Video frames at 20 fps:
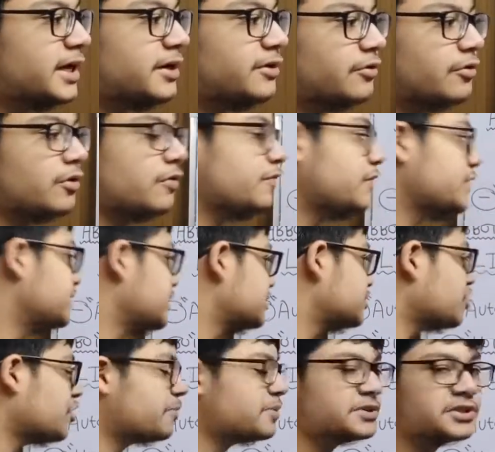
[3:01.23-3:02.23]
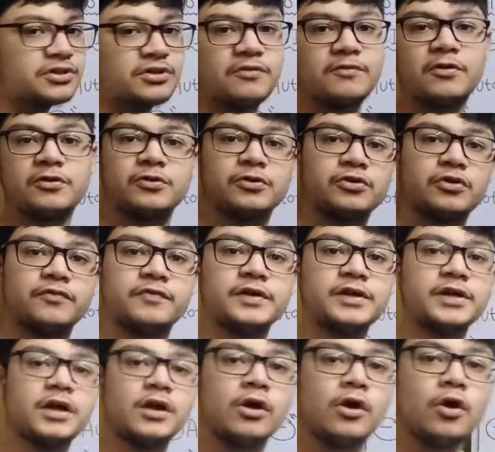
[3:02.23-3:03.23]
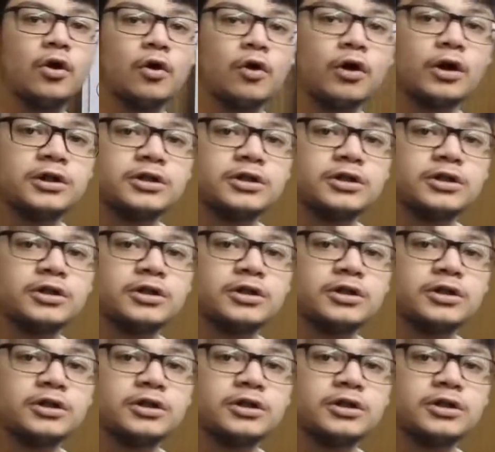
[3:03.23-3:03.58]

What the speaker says: heterotrophic? Just opposite of autotrophic. All